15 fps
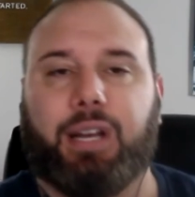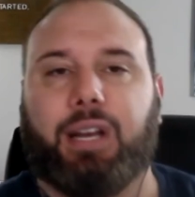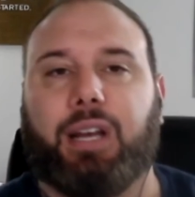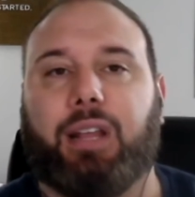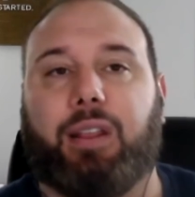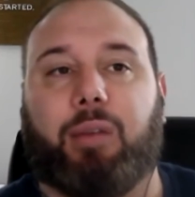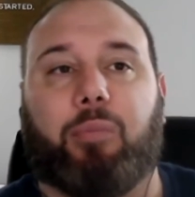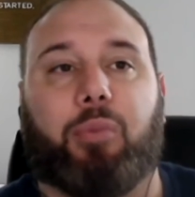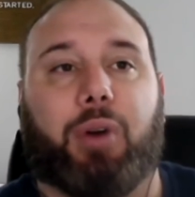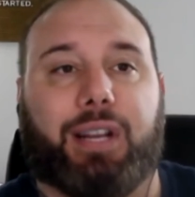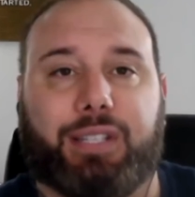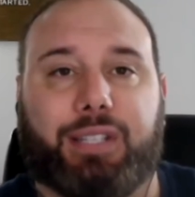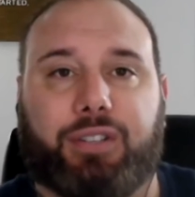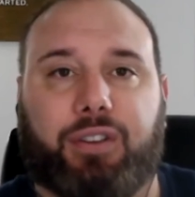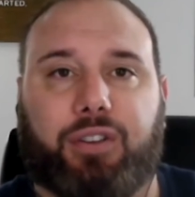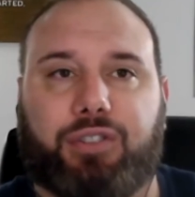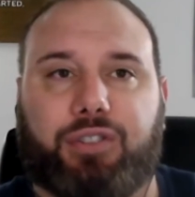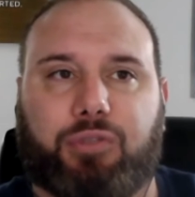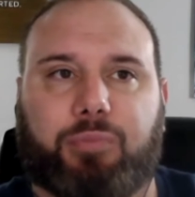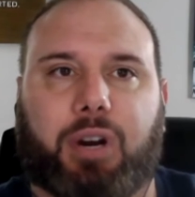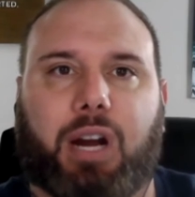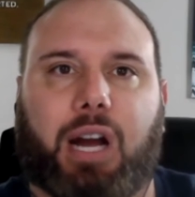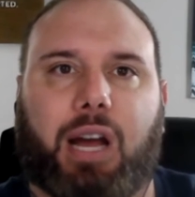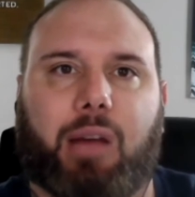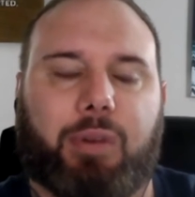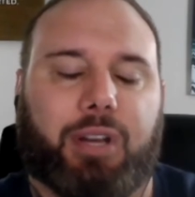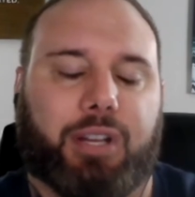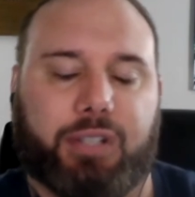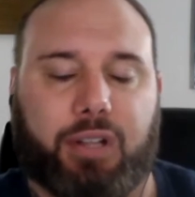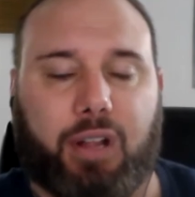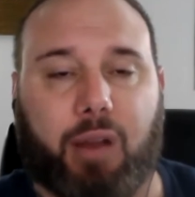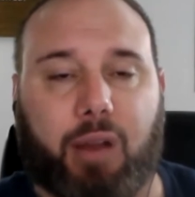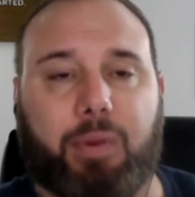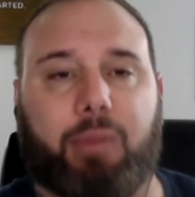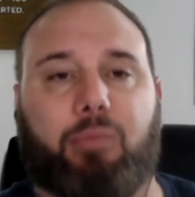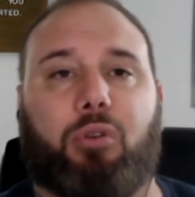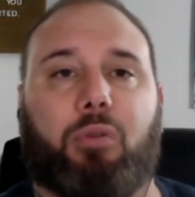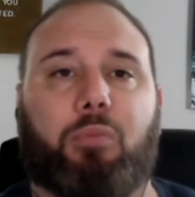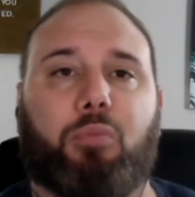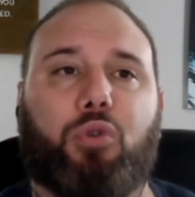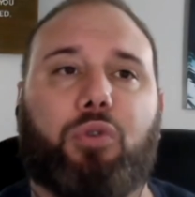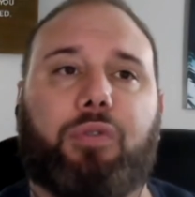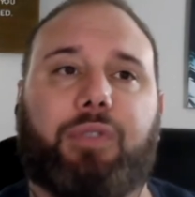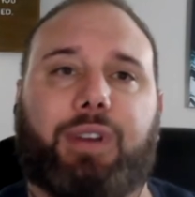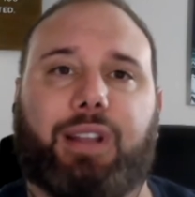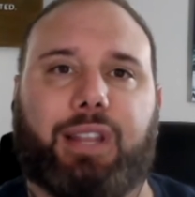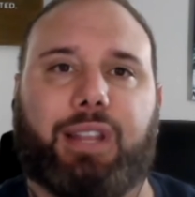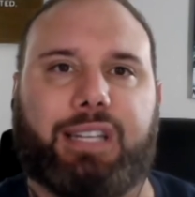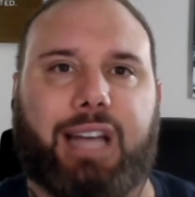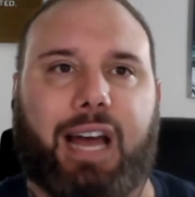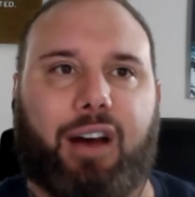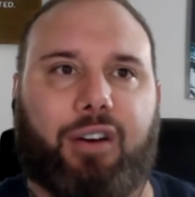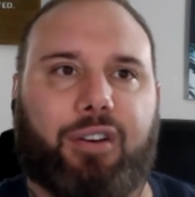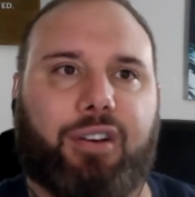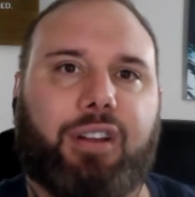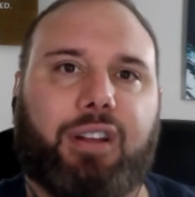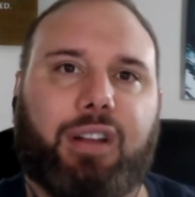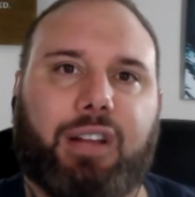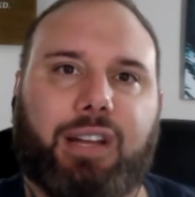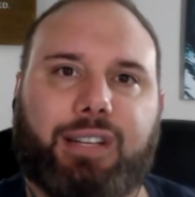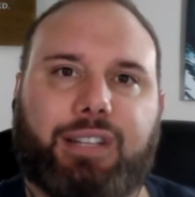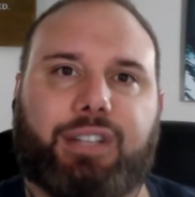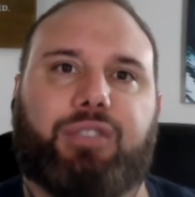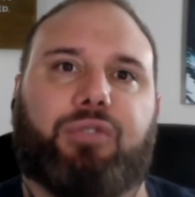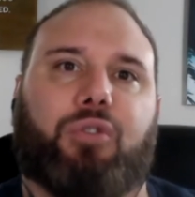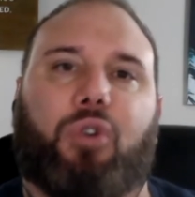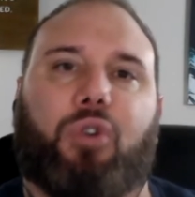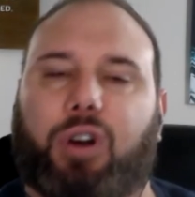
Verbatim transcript: then prices go super high because a lot of people move into the town to do mm.